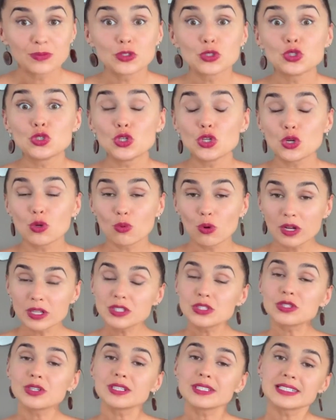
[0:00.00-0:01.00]
Do you
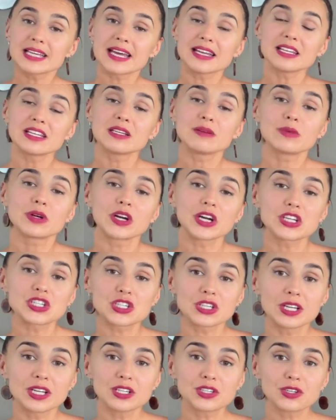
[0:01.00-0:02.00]
want to attend an
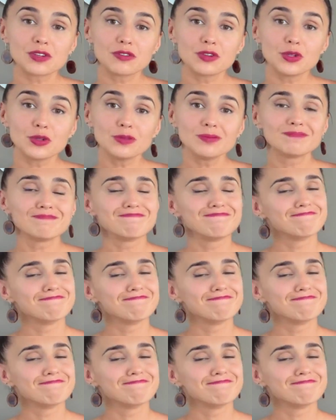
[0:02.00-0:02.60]
immigration interview?